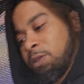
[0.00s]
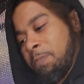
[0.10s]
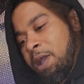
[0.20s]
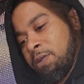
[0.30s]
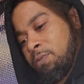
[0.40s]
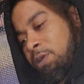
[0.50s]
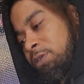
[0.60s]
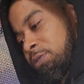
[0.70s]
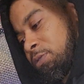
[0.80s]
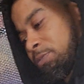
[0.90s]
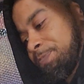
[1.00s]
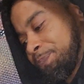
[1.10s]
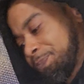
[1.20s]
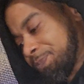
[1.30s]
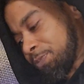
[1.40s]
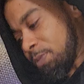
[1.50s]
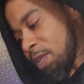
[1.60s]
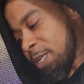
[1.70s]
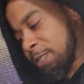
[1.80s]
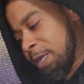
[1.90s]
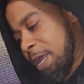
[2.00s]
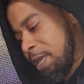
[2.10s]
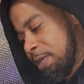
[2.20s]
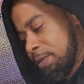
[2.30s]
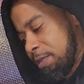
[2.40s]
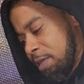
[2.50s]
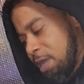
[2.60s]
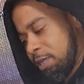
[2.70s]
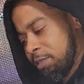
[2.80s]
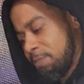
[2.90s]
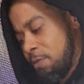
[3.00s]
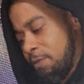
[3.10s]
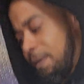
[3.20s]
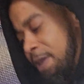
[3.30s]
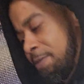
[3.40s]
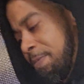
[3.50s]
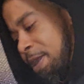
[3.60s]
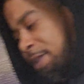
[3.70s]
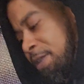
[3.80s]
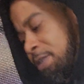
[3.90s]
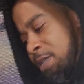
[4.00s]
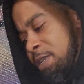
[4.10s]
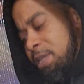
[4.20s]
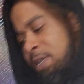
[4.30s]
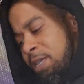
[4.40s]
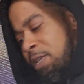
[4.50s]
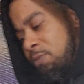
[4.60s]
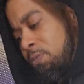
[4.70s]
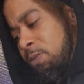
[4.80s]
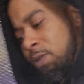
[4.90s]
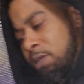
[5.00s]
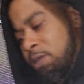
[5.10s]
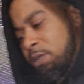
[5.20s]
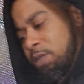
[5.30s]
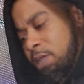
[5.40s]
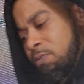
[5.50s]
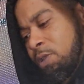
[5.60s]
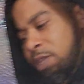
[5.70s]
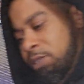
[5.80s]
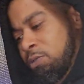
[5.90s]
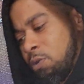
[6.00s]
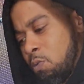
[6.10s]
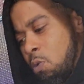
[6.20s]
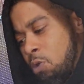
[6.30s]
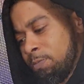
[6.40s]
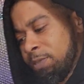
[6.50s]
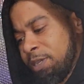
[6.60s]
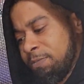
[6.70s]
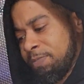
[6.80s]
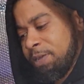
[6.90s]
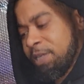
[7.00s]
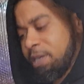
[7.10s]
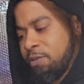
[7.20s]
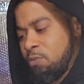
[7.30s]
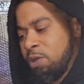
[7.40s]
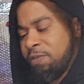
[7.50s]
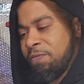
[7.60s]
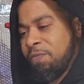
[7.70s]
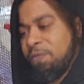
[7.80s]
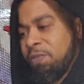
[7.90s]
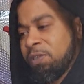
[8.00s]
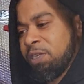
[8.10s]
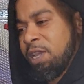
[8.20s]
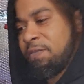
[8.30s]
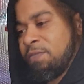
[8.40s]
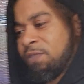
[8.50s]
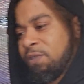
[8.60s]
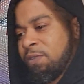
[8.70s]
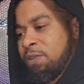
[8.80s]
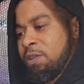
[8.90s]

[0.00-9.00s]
of the bike was the customer would ride the bike, he it would get to a warm temp and then it wouldn't fully ever,